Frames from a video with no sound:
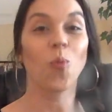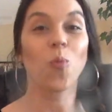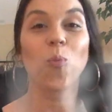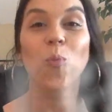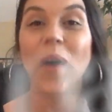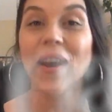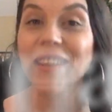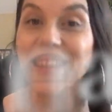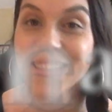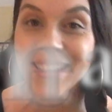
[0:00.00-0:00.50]

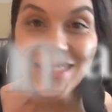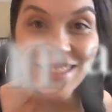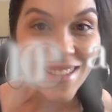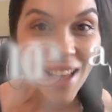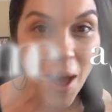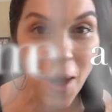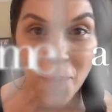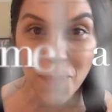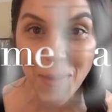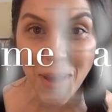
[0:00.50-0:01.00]
What
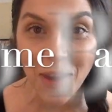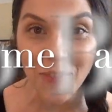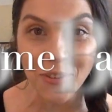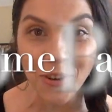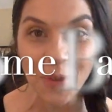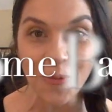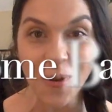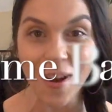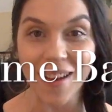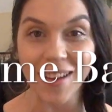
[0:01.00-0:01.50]
is up,
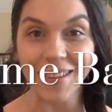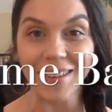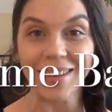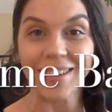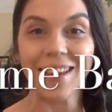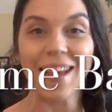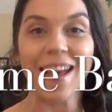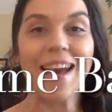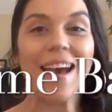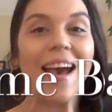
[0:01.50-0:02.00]

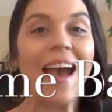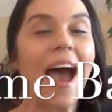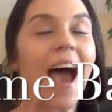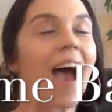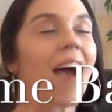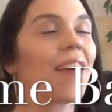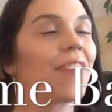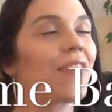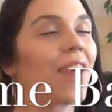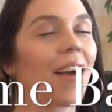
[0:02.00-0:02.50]
everyone?
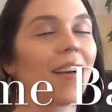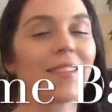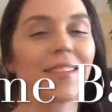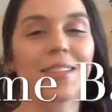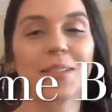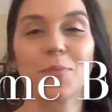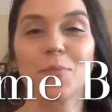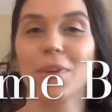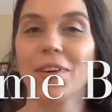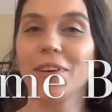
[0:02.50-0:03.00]
I've got
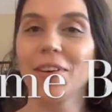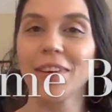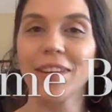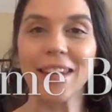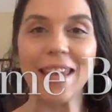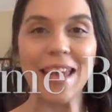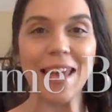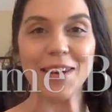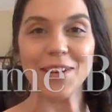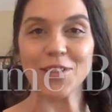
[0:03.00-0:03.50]
some
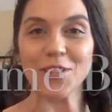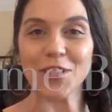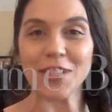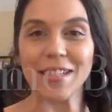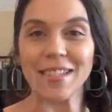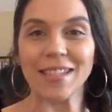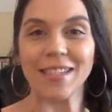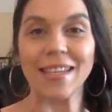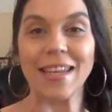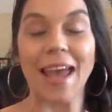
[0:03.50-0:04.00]
good
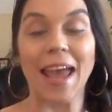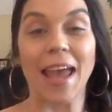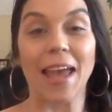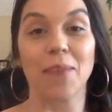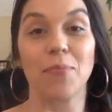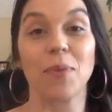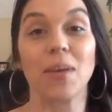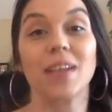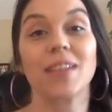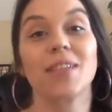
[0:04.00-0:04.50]
energy
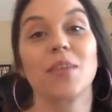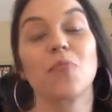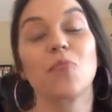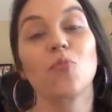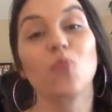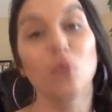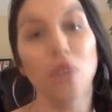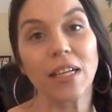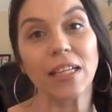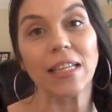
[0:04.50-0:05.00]
today because
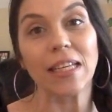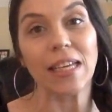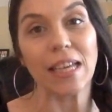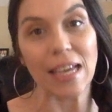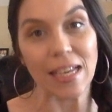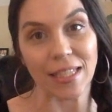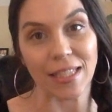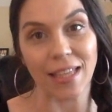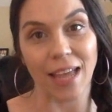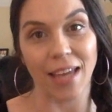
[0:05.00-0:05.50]
I'm
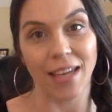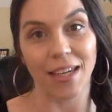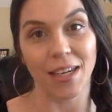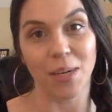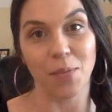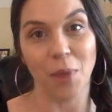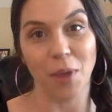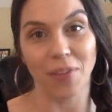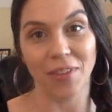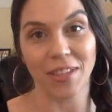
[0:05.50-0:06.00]
really
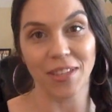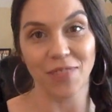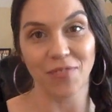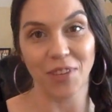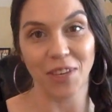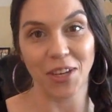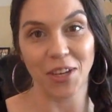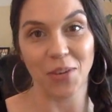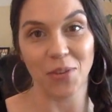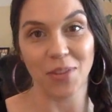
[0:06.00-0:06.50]
excited about this
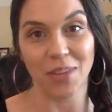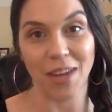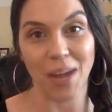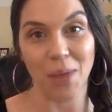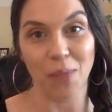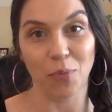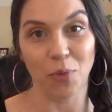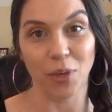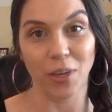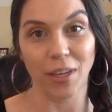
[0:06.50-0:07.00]
video that
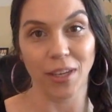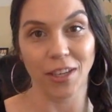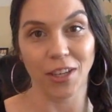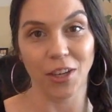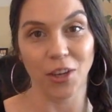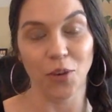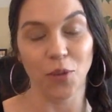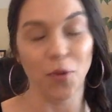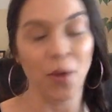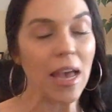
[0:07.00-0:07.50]
I'm bringing
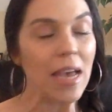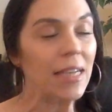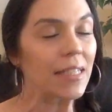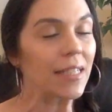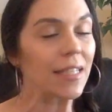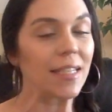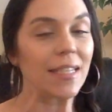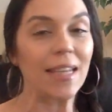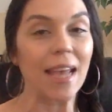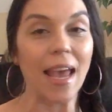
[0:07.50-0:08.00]
you.
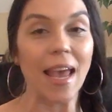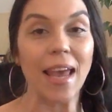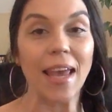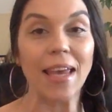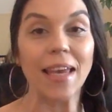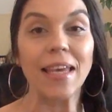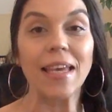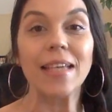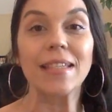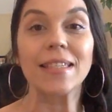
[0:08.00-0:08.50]

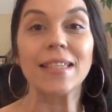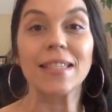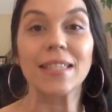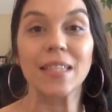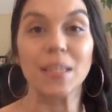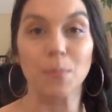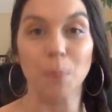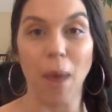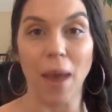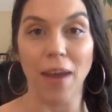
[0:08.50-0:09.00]
Today is
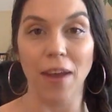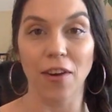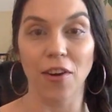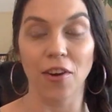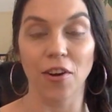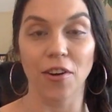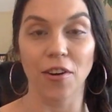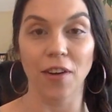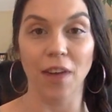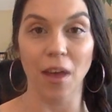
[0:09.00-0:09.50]

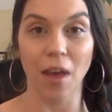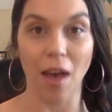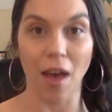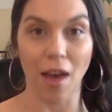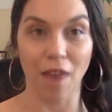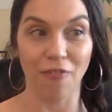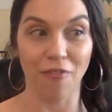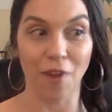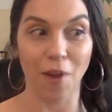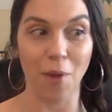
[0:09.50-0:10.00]
inspired
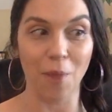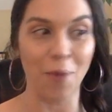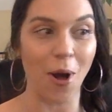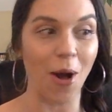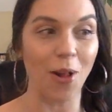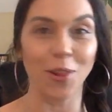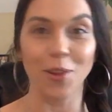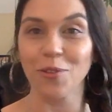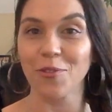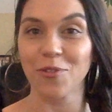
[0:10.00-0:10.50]
from
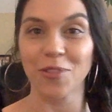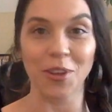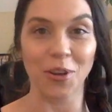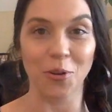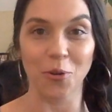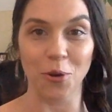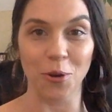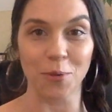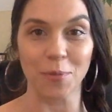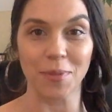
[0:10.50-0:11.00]
all of the
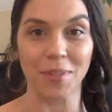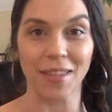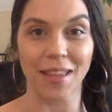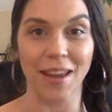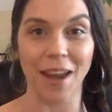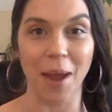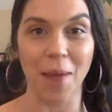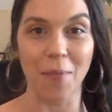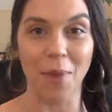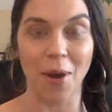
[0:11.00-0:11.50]
groups
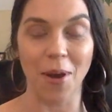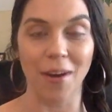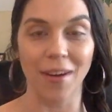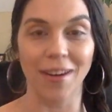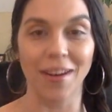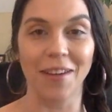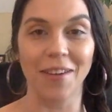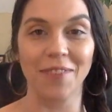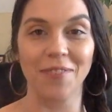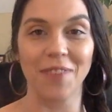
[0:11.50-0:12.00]
that I'm
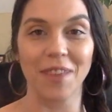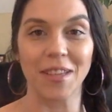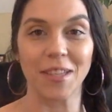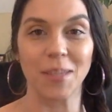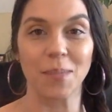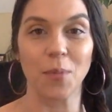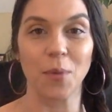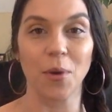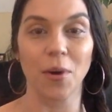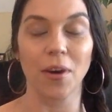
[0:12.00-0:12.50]
on on
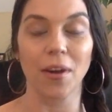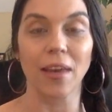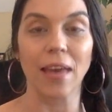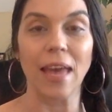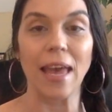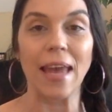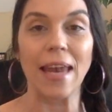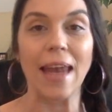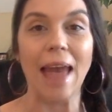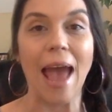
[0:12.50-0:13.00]
Facebook
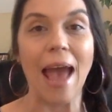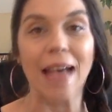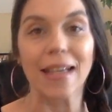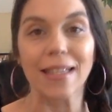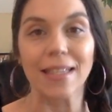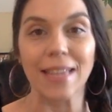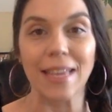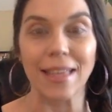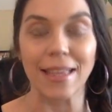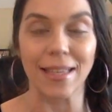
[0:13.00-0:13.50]
and
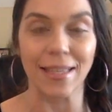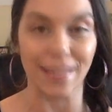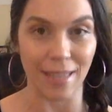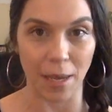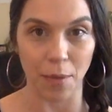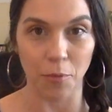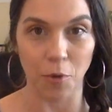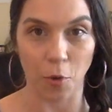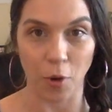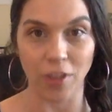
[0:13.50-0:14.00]
asking the
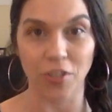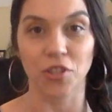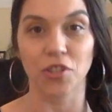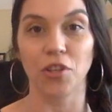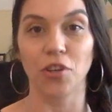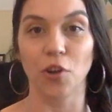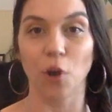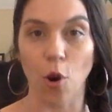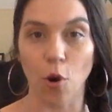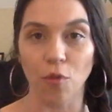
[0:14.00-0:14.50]
same
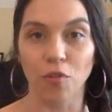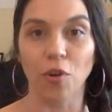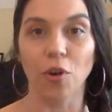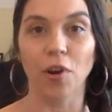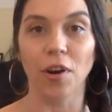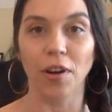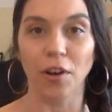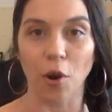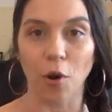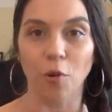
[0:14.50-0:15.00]
question
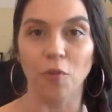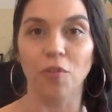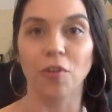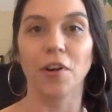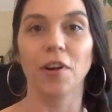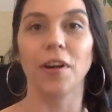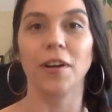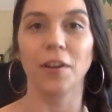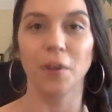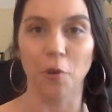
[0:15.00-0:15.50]
over and
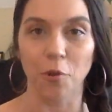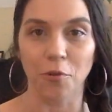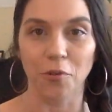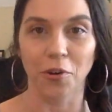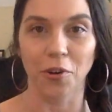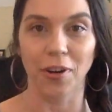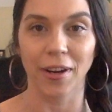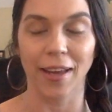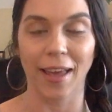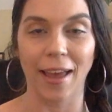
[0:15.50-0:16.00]
over and
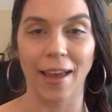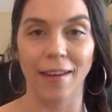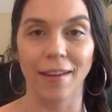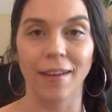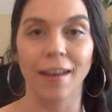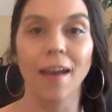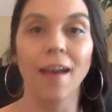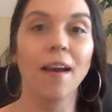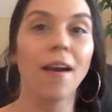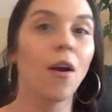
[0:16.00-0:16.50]
over
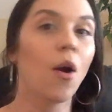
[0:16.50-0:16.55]
again.